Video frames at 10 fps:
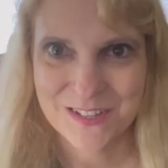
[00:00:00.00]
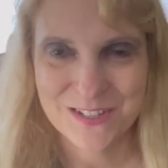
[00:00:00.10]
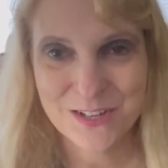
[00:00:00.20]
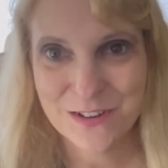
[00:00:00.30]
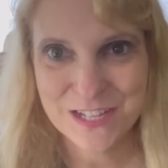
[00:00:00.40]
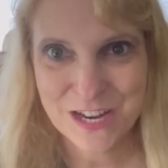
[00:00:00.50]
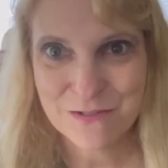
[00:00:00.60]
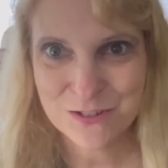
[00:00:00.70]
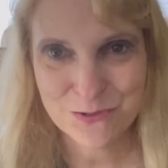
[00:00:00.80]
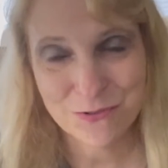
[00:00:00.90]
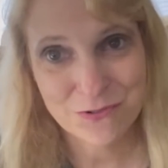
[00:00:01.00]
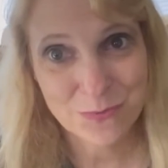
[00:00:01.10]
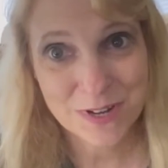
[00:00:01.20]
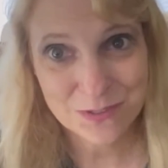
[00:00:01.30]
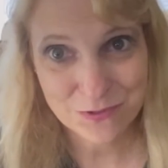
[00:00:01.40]
so as I was,
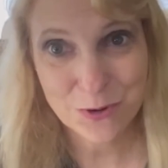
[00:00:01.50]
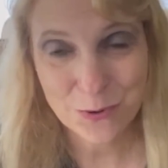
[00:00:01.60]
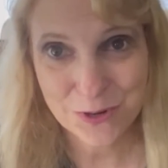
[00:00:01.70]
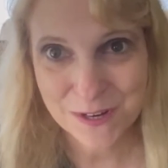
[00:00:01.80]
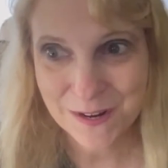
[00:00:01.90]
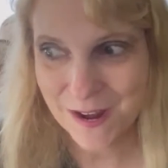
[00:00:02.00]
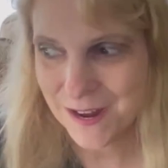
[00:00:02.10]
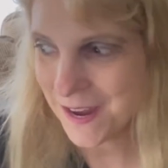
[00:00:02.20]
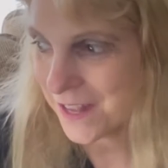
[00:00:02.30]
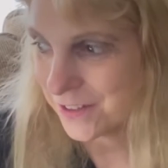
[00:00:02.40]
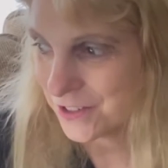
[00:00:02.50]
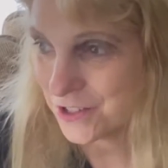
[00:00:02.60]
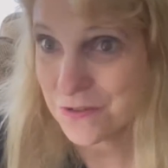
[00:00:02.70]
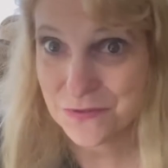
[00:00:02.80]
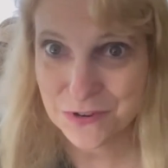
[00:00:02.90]
was recording, I had looked
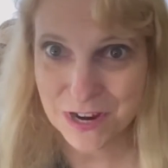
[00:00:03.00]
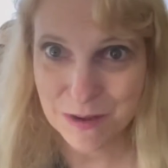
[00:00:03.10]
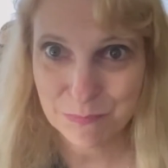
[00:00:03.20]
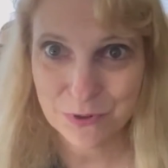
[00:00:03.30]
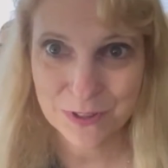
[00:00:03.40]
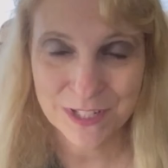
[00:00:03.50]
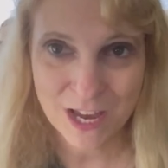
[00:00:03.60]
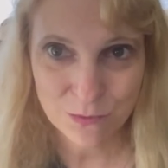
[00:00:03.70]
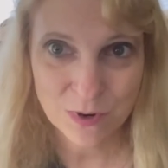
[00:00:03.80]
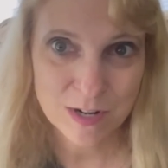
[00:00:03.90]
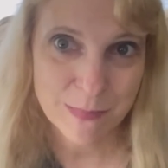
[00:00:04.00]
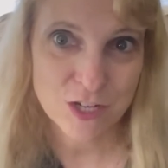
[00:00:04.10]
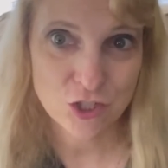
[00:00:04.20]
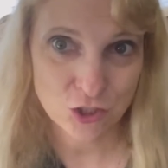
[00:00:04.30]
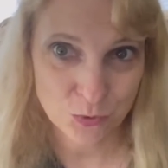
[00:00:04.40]
over and Brooklyn had one of my
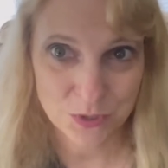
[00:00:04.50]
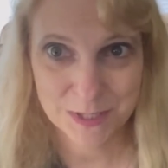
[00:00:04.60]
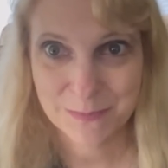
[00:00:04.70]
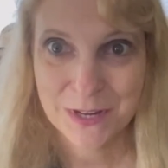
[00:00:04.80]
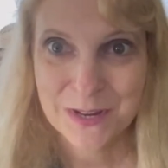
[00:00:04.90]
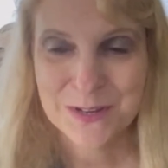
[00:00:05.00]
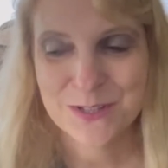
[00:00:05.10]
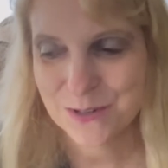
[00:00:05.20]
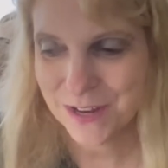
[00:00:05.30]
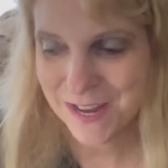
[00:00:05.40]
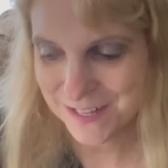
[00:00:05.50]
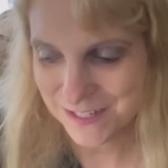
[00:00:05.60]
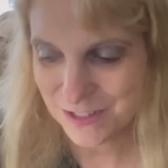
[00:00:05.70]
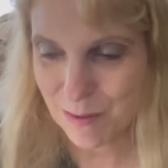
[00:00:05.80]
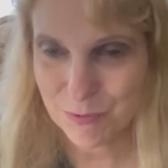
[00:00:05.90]
shoes. So I had to
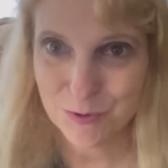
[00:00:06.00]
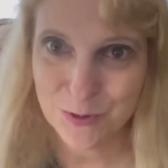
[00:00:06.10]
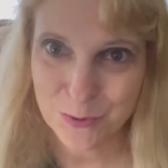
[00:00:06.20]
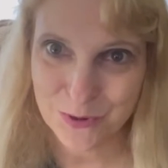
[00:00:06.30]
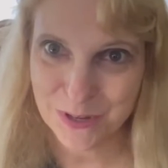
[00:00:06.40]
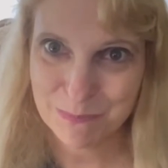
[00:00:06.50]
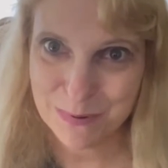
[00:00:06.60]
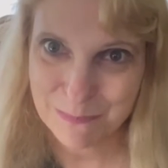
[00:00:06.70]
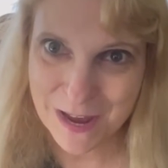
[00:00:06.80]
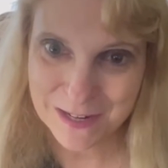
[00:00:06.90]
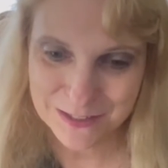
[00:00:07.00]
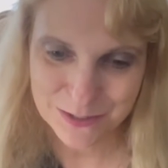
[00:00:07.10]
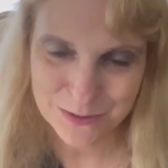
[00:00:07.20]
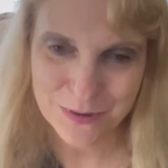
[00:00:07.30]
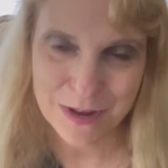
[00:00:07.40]
stop the recording. But back
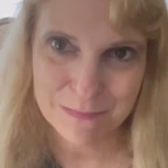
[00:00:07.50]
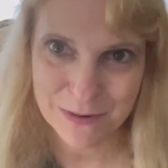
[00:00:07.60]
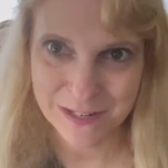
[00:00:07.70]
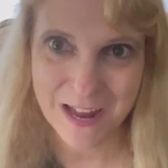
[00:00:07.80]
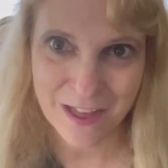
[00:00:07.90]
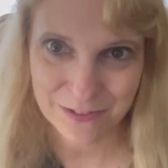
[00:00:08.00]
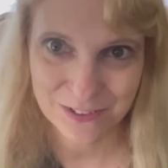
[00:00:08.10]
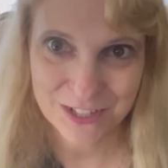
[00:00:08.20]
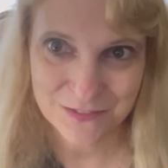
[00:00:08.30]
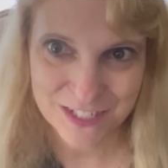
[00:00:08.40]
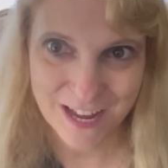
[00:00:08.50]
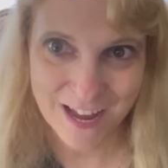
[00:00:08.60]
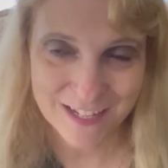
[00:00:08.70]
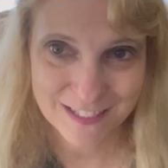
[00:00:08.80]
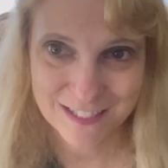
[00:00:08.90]
to uh, Mary Catherine Loves
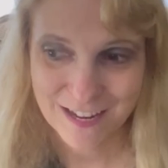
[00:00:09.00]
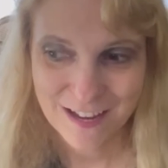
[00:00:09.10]
Cats.